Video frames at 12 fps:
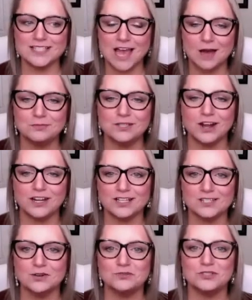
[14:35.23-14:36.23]
tablet on
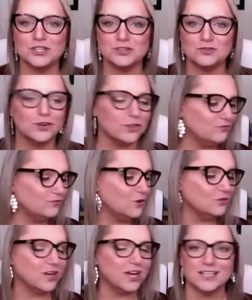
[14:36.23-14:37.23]
his own too, or the
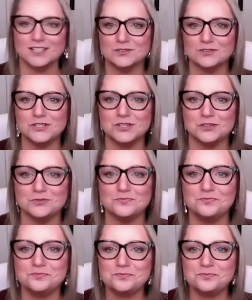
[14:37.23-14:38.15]
phone on his own too.